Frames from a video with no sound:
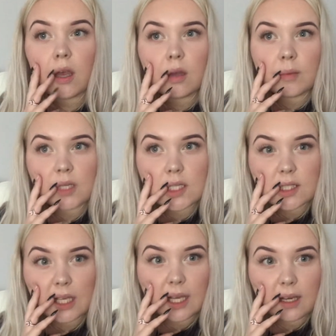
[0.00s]
because it's
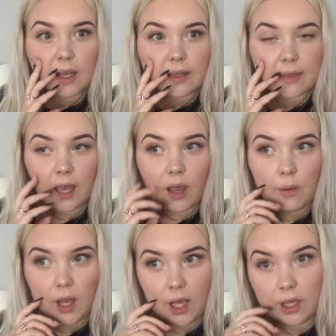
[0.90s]
getting late now
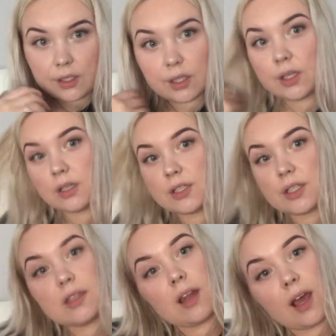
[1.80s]
and it's
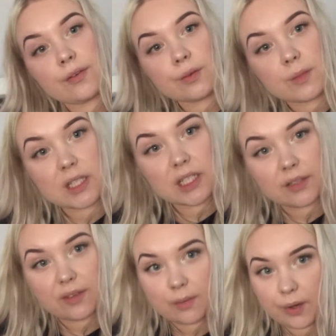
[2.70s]
just the light from the
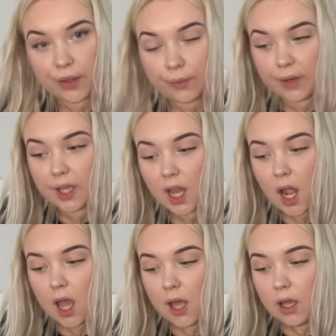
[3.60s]
TV, by the way.
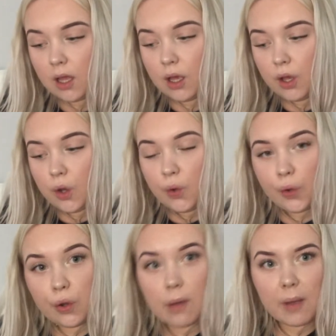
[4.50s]

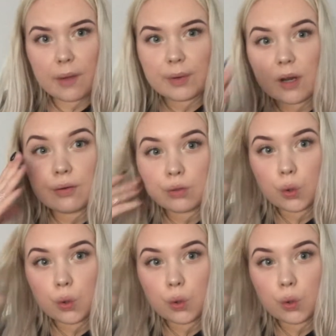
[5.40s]
Oh, I'm out of breath.